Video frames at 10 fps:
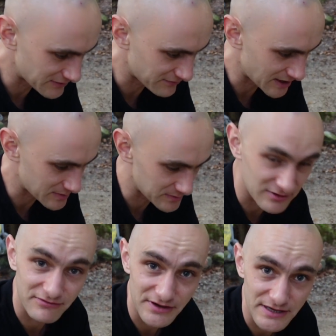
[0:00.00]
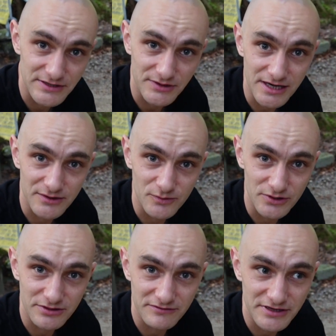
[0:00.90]
flammable, very dry
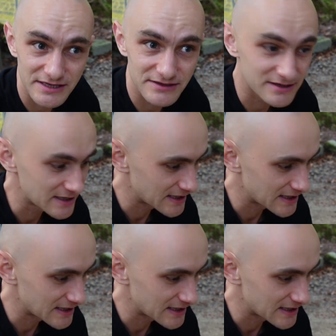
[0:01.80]
wood over here.